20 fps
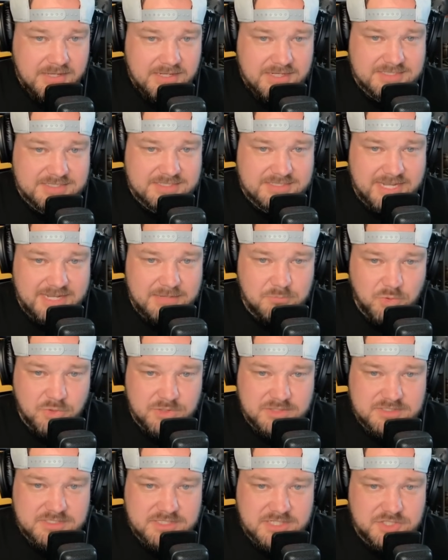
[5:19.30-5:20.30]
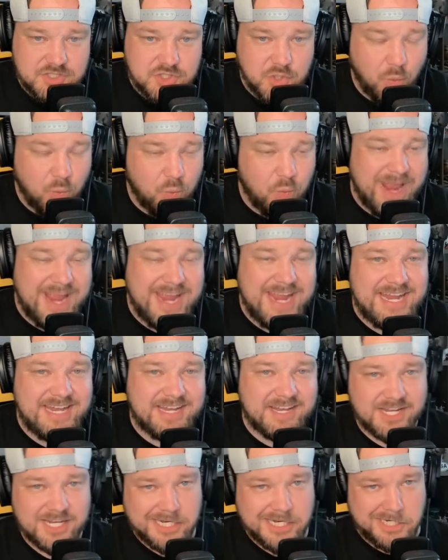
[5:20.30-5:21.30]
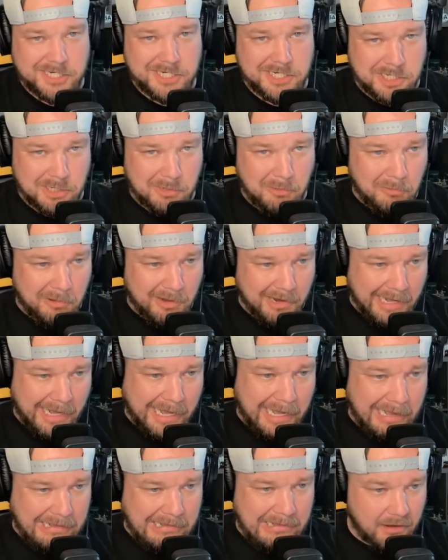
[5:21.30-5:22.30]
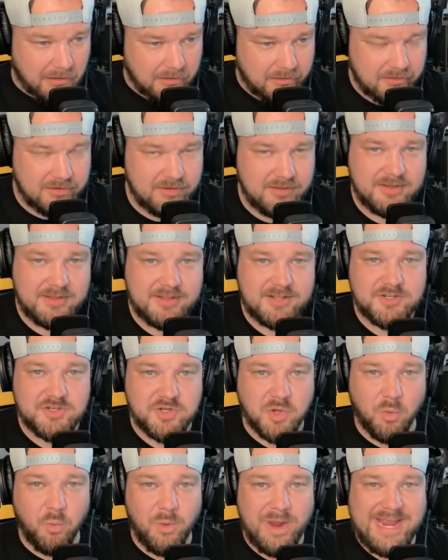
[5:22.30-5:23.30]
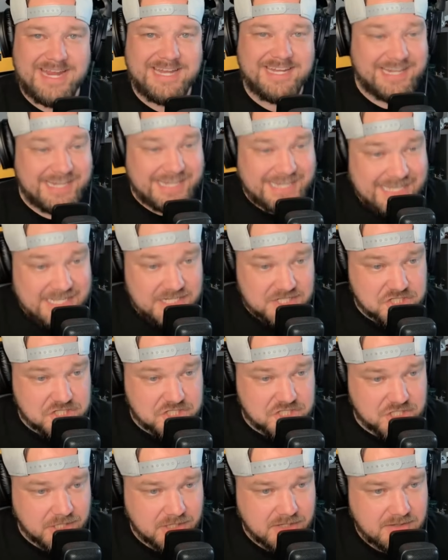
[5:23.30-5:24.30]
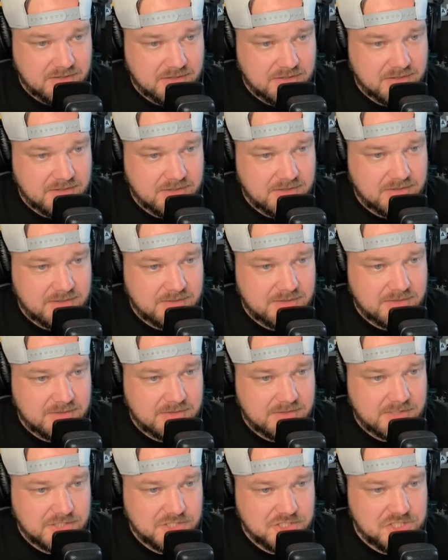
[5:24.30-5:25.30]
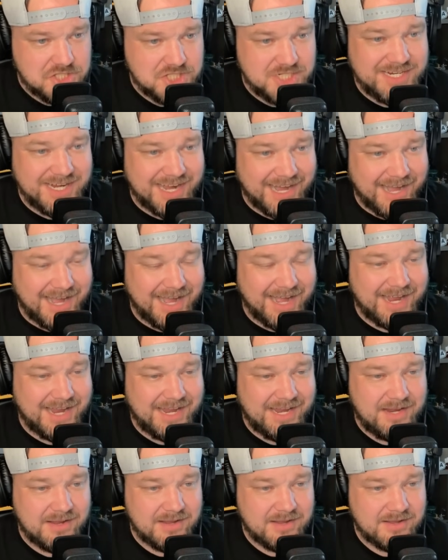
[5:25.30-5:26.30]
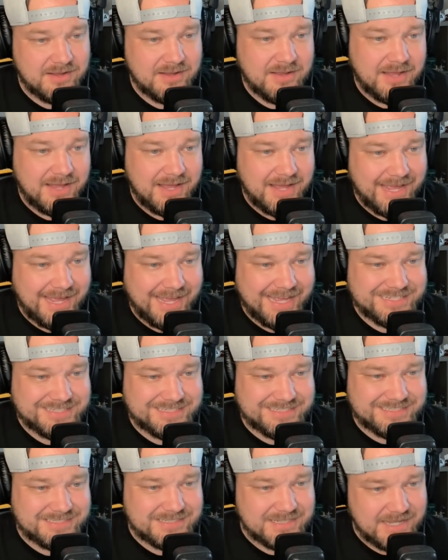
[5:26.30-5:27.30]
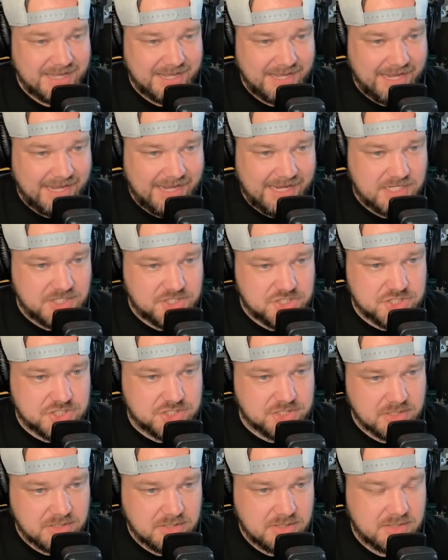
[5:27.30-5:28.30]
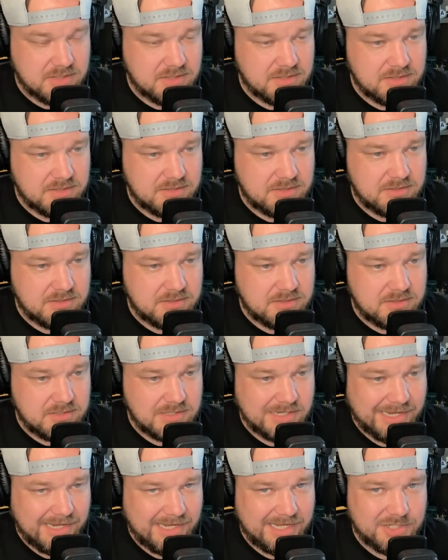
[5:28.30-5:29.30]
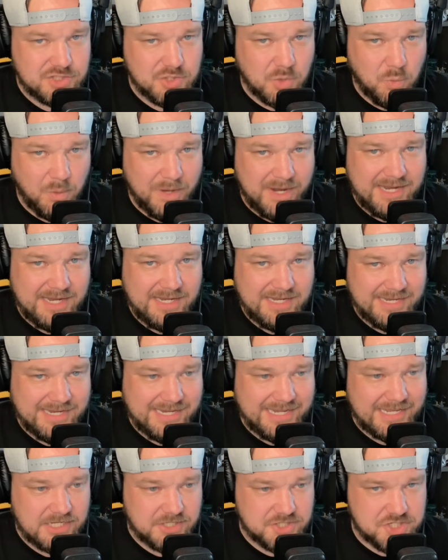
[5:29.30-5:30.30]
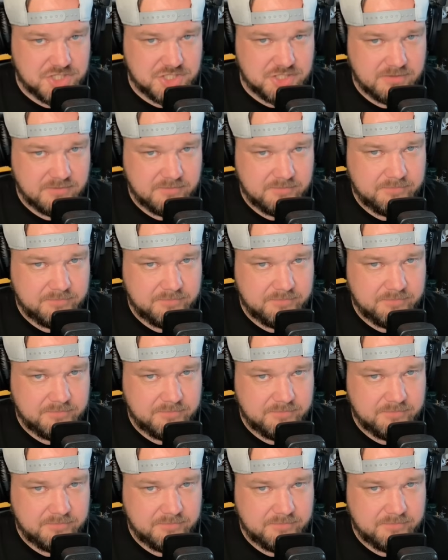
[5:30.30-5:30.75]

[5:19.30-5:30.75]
his name was uh, Duane, Duane, Duane Gish, G I S H, Duane Gish.